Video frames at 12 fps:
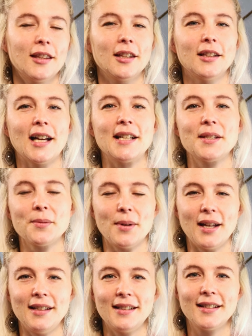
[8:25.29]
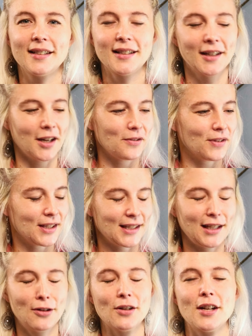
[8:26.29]
the last one of the
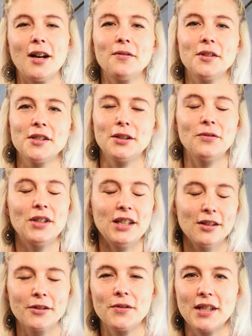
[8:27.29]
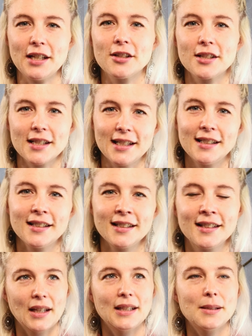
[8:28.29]
secret novels of the year of Sanderson.
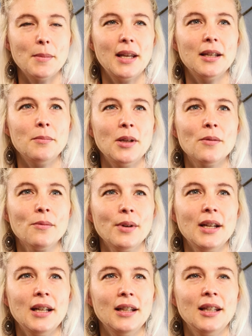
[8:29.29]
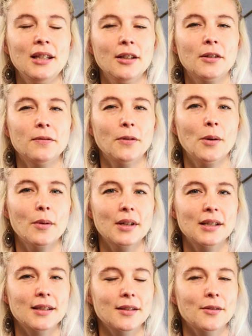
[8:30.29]
It's making me really look forward
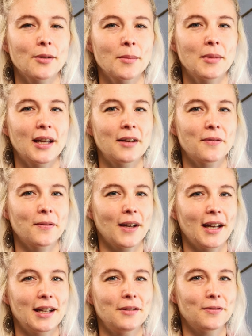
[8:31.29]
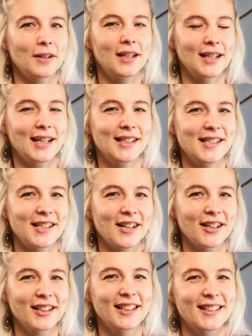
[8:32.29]
to Stormlight 5 next
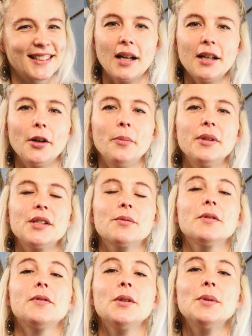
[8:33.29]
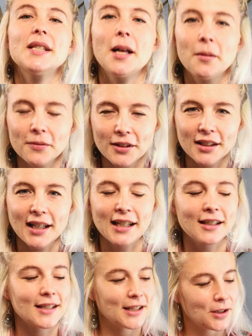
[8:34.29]
year. I hope this review was helpful,
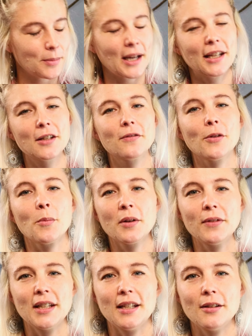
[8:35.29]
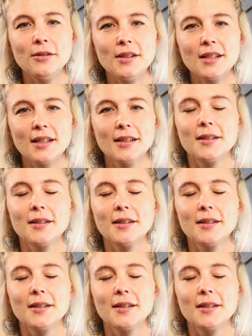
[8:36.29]
and I'll see you back here for more videos.